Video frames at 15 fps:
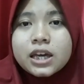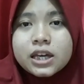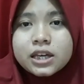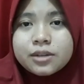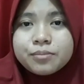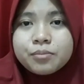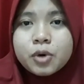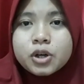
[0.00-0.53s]

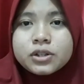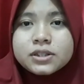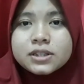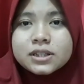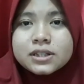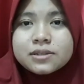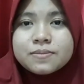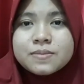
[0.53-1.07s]
In broad
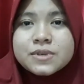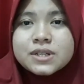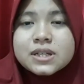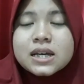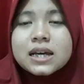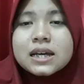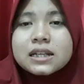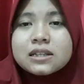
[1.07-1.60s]
terms,
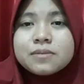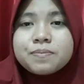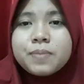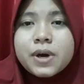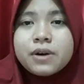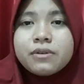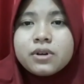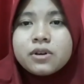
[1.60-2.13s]
the
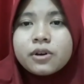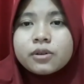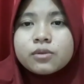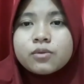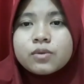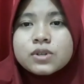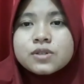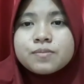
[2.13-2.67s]
period
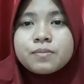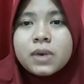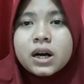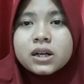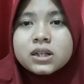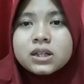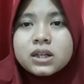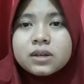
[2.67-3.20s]
was
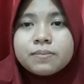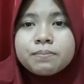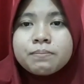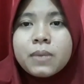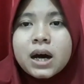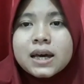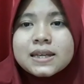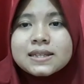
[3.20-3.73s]
marked
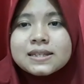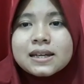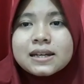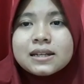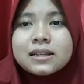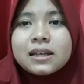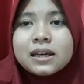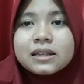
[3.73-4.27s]
by
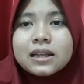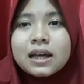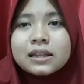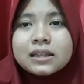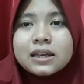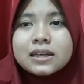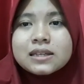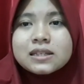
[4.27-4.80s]
sudden and
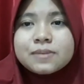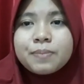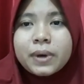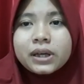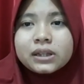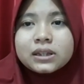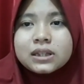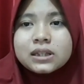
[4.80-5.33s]

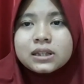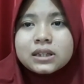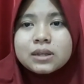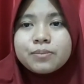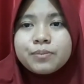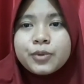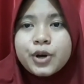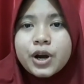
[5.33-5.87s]
unexpected
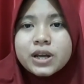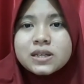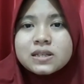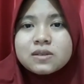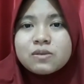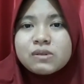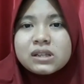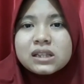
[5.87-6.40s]
breaks
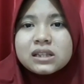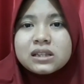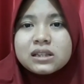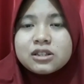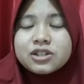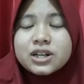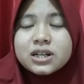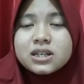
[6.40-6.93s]
with
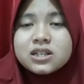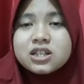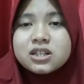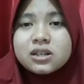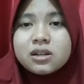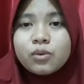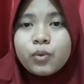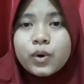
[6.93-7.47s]

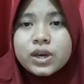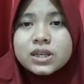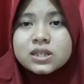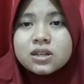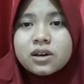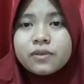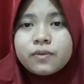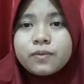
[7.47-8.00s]
traditional ways
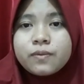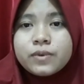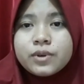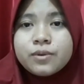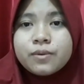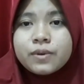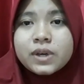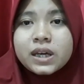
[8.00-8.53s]
of
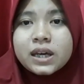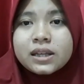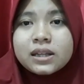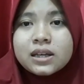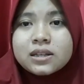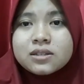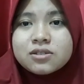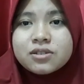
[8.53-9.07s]
viewing and
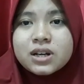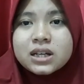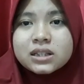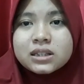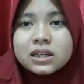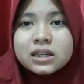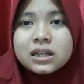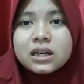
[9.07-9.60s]

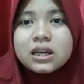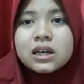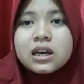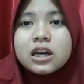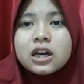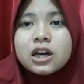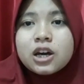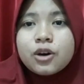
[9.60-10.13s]
interacting
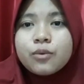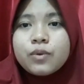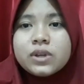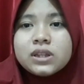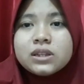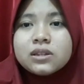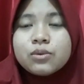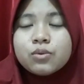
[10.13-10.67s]
with
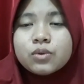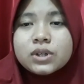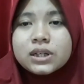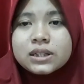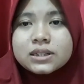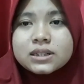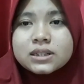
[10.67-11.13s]
the world.